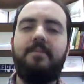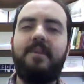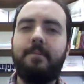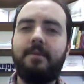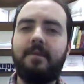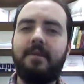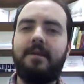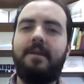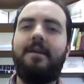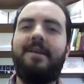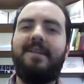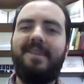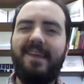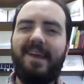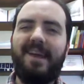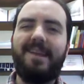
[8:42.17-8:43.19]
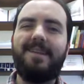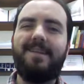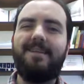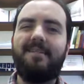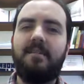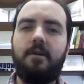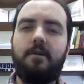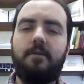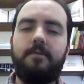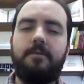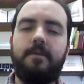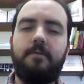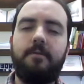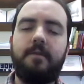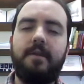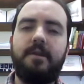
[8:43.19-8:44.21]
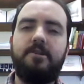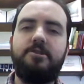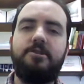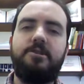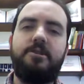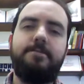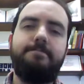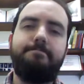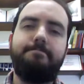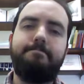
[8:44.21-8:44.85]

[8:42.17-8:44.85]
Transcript: typically the end is near for the relationship.